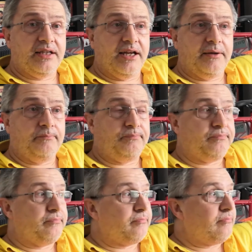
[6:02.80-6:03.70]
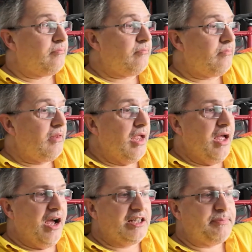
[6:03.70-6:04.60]
that,
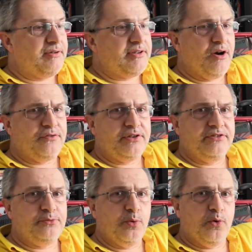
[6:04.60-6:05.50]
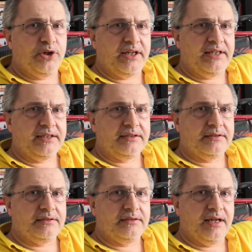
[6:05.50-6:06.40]
I suppose after you've worn it in
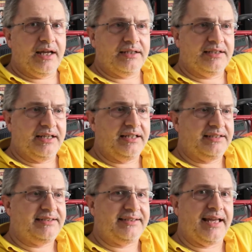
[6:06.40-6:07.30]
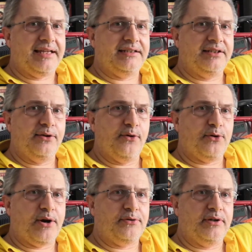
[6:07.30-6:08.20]
and it's set into
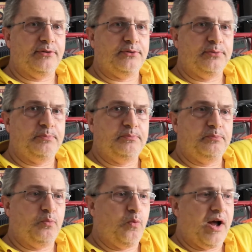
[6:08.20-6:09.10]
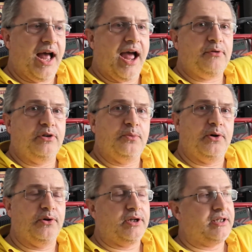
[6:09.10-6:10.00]
your own little how you're
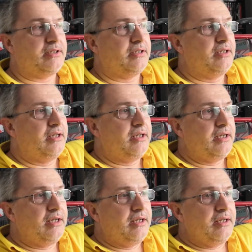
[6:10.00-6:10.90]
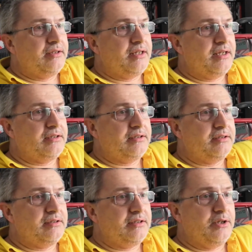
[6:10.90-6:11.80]
working,
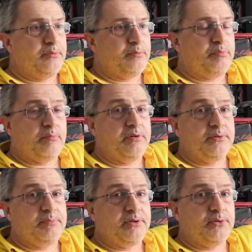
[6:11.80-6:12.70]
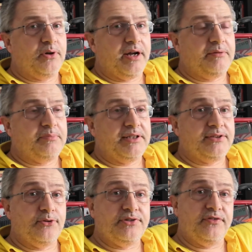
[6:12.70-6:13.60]
then it probably will be all right. But it's
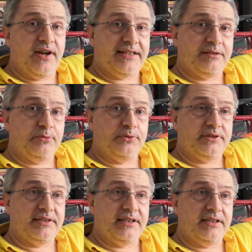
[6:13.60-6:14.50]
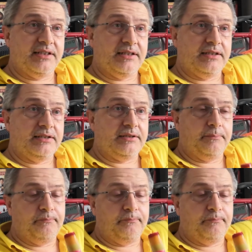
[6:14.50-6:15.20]
not as flexible as a silicon lead.